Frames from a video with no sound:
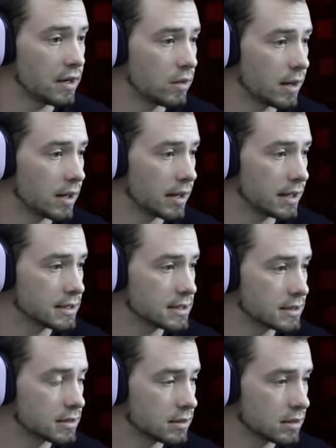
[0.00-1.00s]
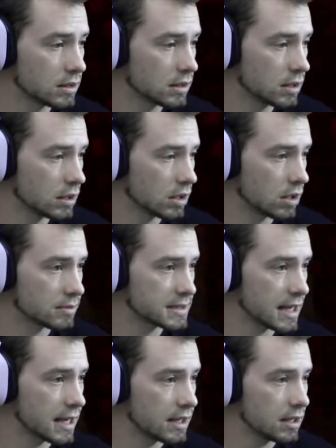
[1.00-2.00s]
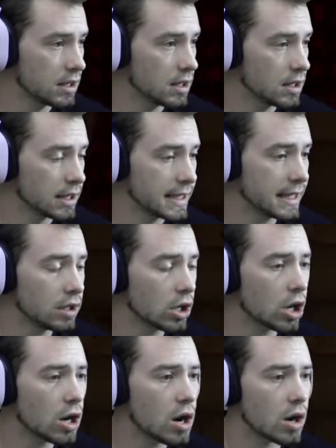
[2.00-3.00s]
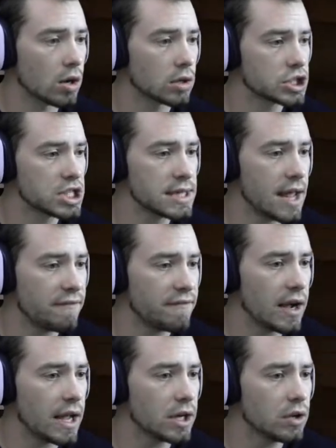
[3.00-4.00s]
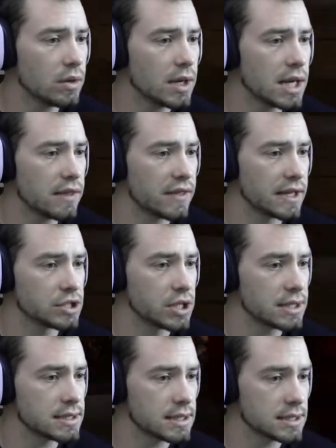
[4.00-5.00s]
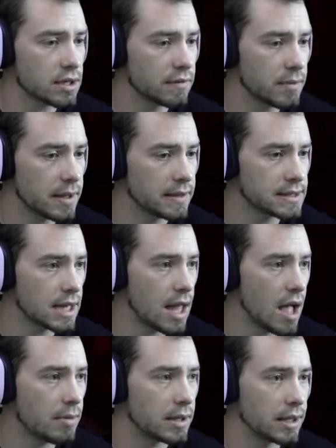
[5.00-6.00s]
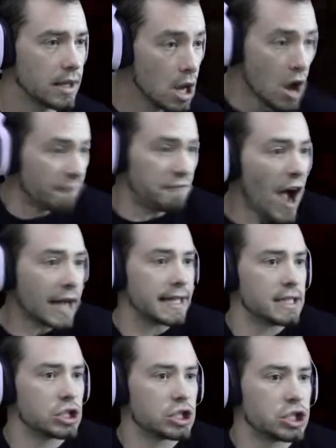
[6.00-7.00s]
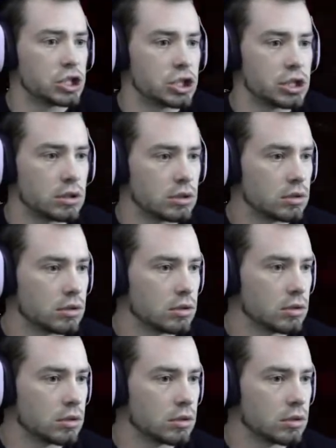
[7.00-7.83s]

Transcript: know where he is. You know what I'm saying? Kill her! She's not fucking doing anything. She doesn't deserve to be in this lobby. Fucking holy shit.